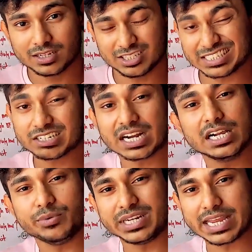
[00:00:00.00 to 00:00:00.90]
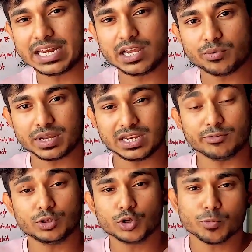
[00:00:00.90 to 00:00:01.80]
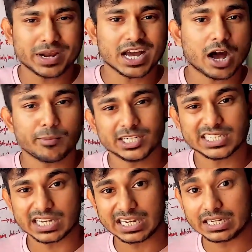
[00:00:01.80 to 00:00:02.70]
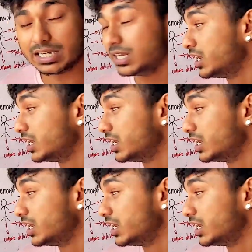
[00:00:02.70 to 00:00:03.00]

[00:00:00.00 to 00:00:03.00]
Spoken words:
They struggle with gaining weight even though no matter how much they eat.